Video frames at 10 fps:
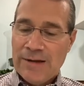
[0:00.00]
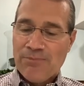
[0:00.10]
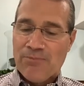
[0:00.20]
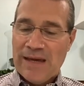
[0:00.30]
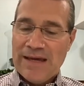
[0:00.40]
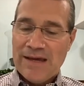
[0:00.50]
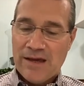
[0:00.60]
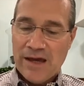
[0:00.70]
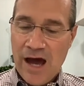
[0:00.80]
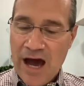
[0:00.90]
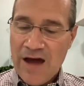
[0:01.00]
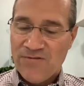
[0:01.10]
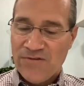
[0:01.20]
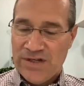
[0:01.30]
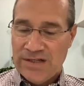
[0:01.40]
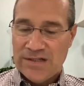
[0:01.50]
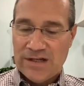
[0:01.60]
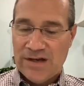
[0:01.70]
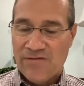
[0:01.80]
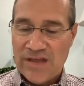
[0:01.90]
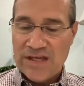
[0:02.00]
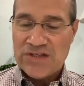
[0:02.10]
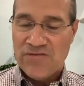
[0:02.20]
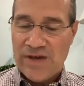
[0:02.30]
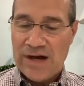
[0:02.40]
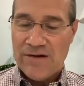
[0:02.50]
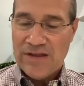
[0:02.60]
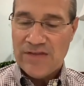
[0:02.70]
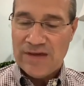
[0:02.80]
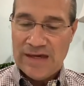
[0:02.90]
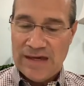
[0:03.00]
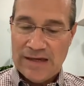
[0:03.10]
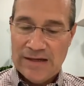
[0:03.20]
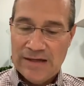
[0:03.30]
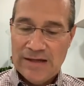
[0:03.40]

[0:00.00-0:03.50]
being confident of this very thing,